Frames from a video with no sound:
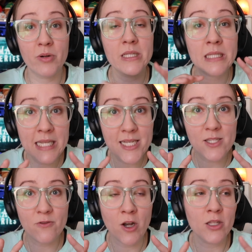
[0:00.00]

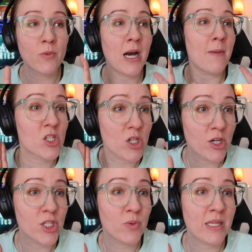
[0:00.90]
Please follow up,
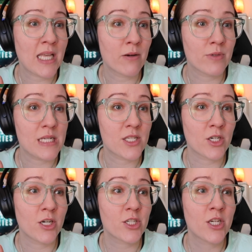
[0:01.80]
start doing that
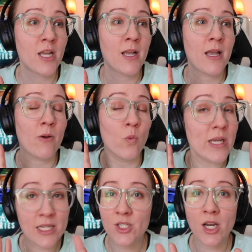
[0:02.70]
research.
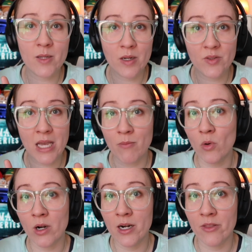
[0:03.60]
We can talk about that
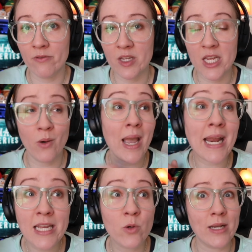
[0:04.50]
more in another video.
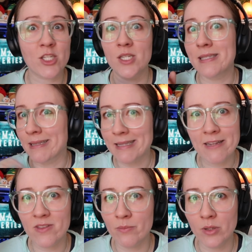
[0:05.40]
Any questions,
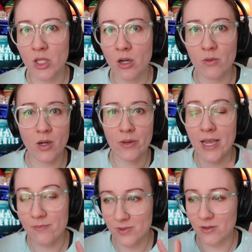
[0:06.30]
leave them below.
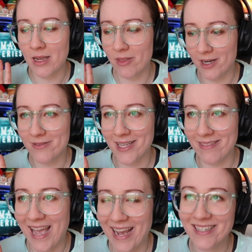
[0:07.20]
Okay, so now that I've
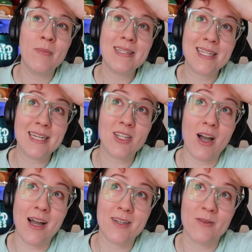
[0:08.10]
said that, but
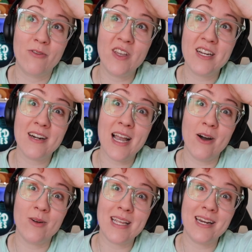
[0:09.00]
TikTok figured
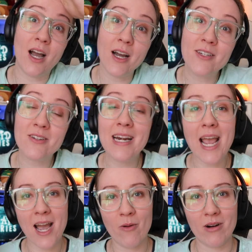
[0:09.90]
out in under an
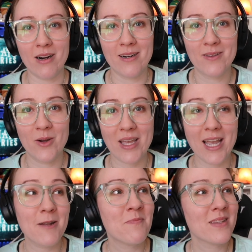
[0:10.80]
hour,
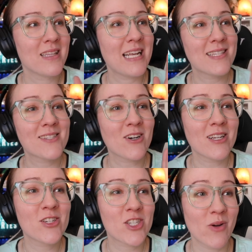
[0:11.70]
okay? It
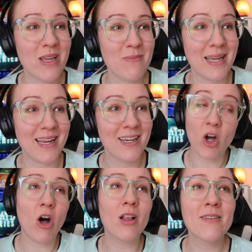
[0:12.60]
started showing me
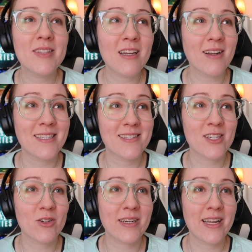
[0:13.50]
all of the
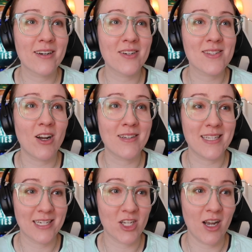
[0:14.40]
autistic creators on
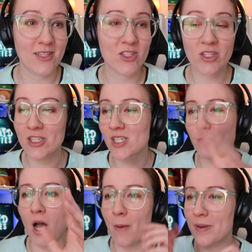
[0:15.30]
TikTok started just
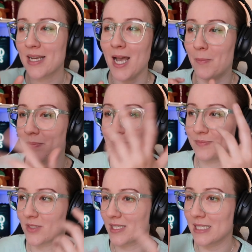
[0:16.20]
popping up,
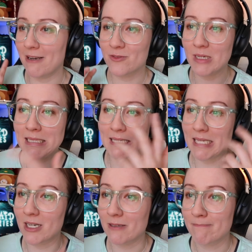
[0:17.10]
just left, right, and
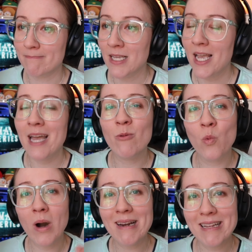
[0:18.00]
center. And
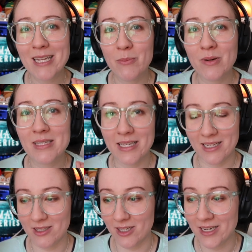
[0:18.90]
one in
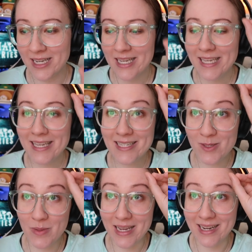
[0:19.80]
particular
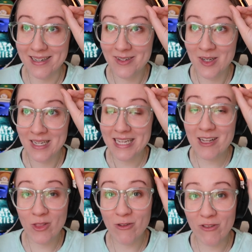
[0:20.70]
hit me
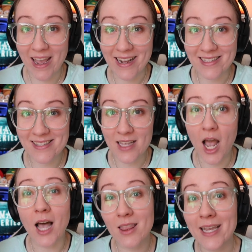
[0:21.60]
in the face
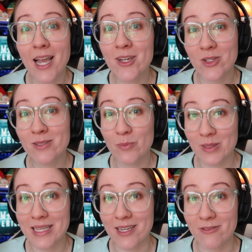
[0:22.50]
like I couldn't
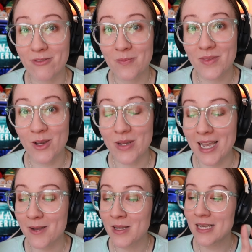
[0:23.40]
believe, okay?